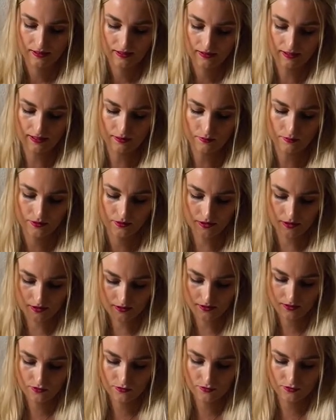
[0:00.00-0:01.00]
That would
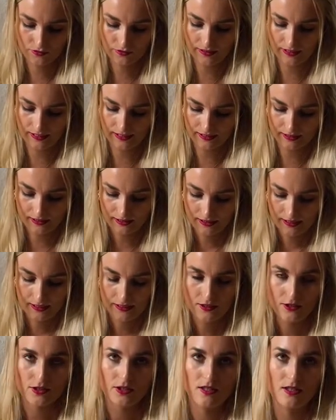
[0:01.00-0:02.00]
also fit.
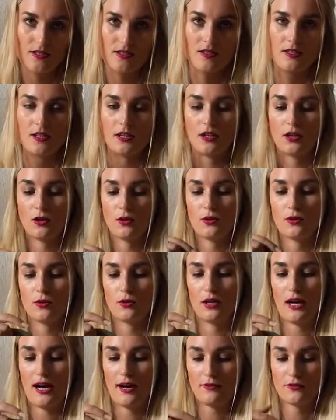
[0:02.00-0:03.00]
Just, you
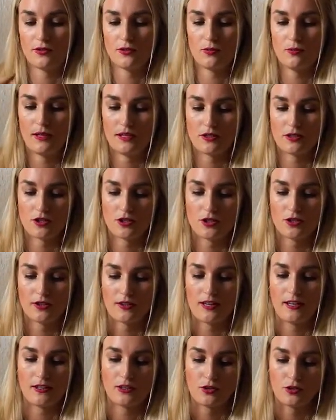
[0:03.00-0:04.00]
have to make sure
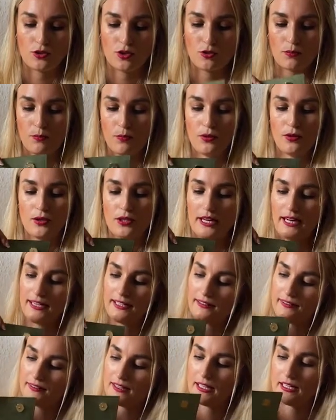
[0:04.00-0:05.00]
that you don't put
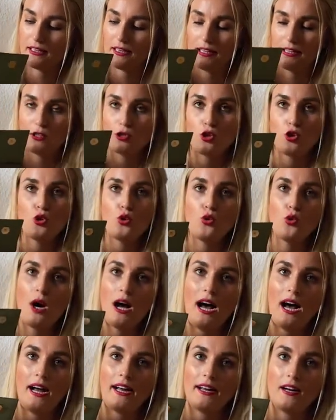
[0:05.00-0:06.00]
anything like too
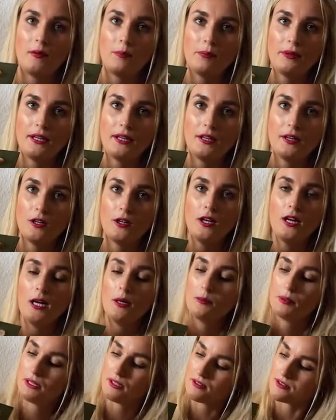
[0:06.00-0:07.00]
high up here,
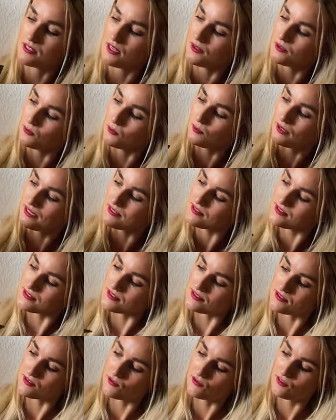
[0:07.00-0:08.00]
because otherwise
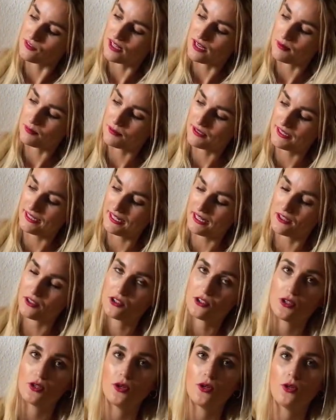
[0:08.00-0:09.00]
this flap can't
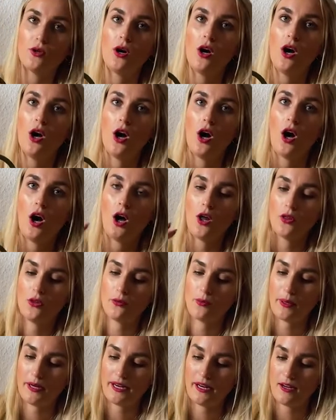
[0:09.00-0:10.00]
go all the
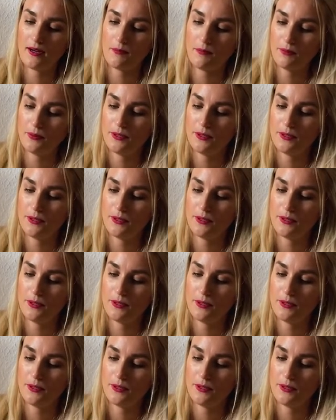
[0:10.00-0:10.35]
way up.